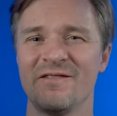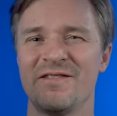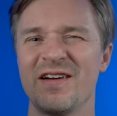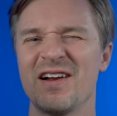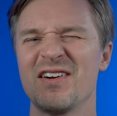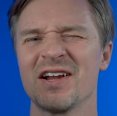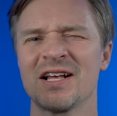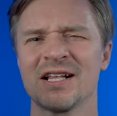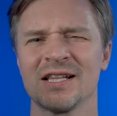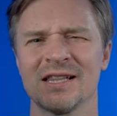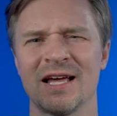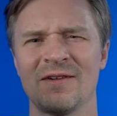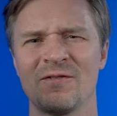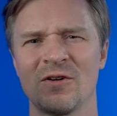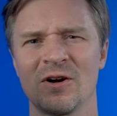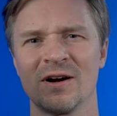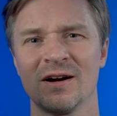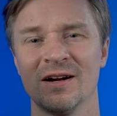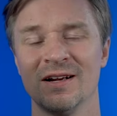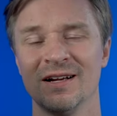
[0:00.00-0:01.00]
Very
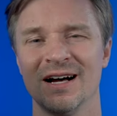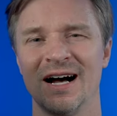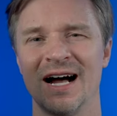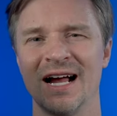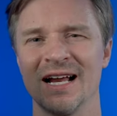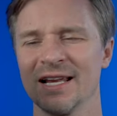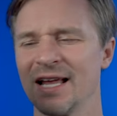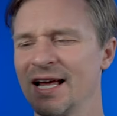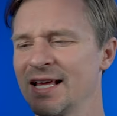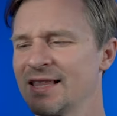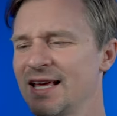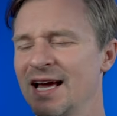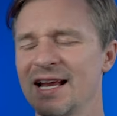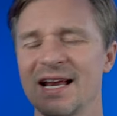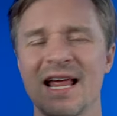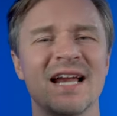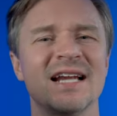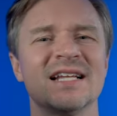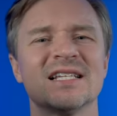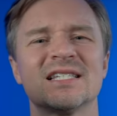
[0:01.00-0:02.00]
clever. I like that.
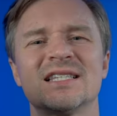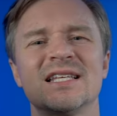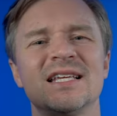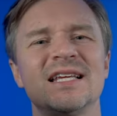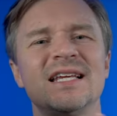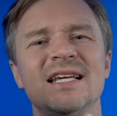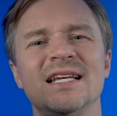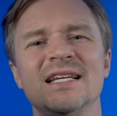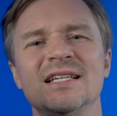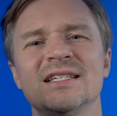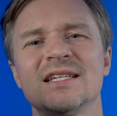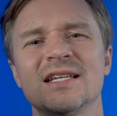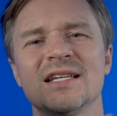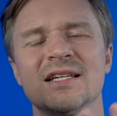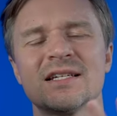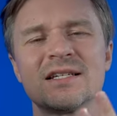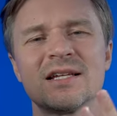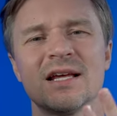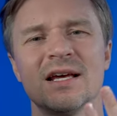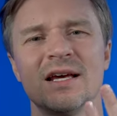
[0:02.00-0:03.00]
And it's the
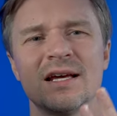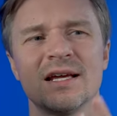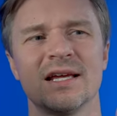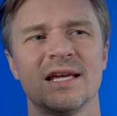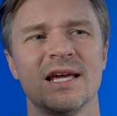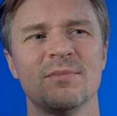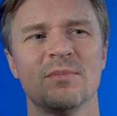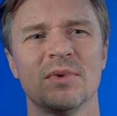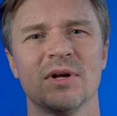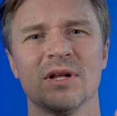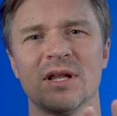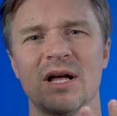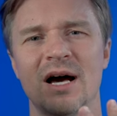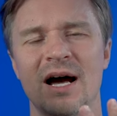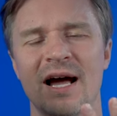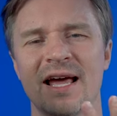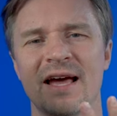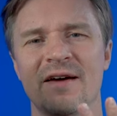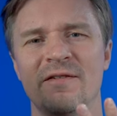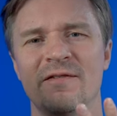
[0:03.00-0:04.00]
easiest gimbal
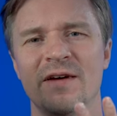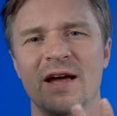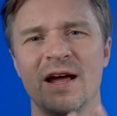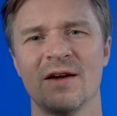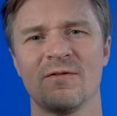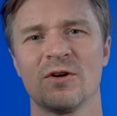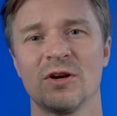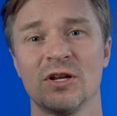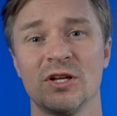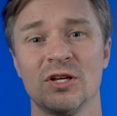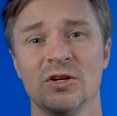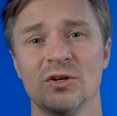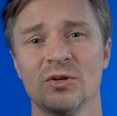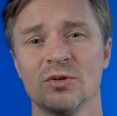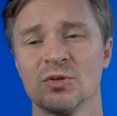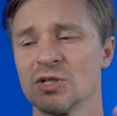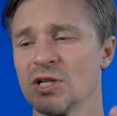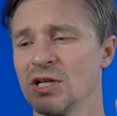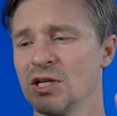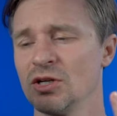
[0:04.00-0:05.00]
I have ever
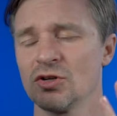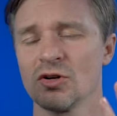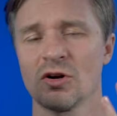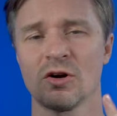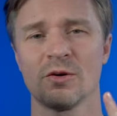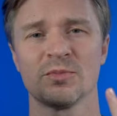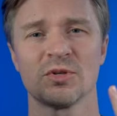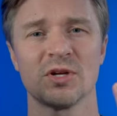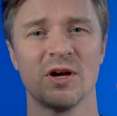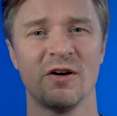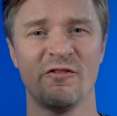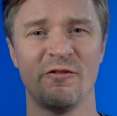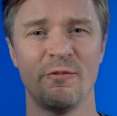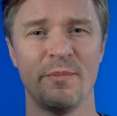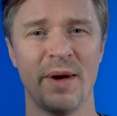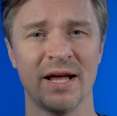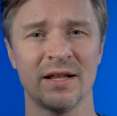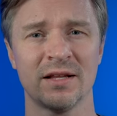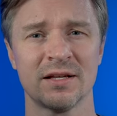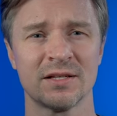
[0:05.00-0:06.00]
used in terms of
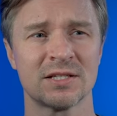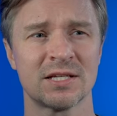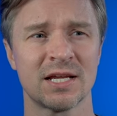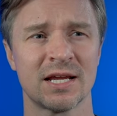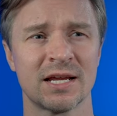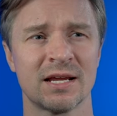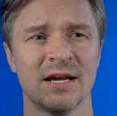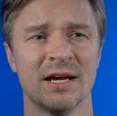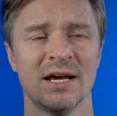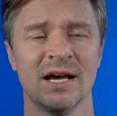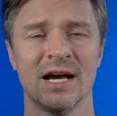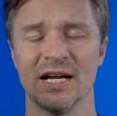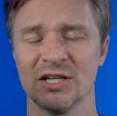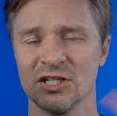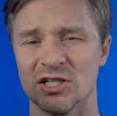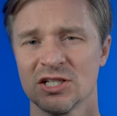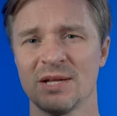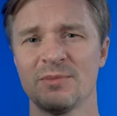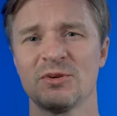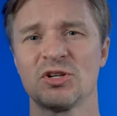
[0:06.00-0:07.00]
balancing.
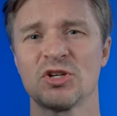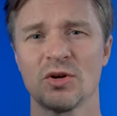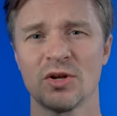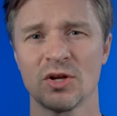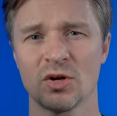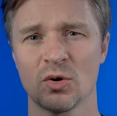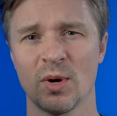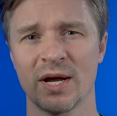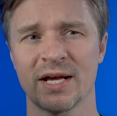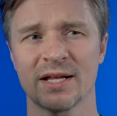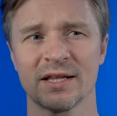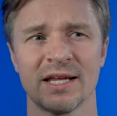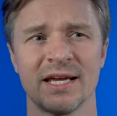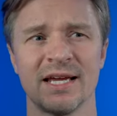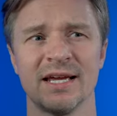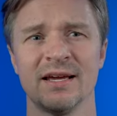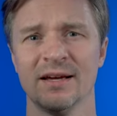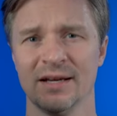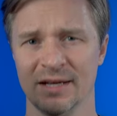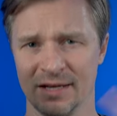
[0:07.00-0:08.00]
Just let me show you
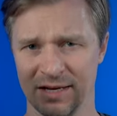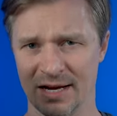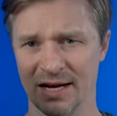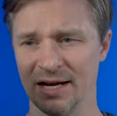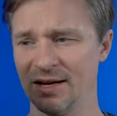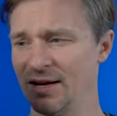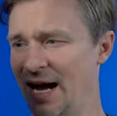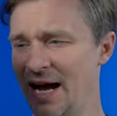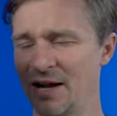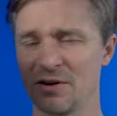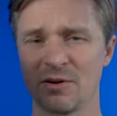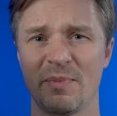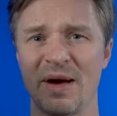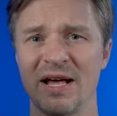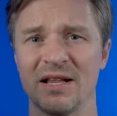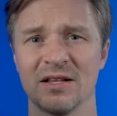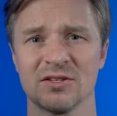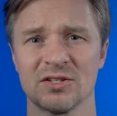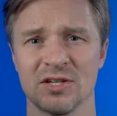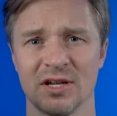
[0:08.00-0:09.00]
quickly how to
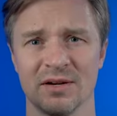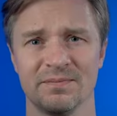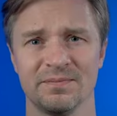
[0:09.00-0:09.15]
balance it.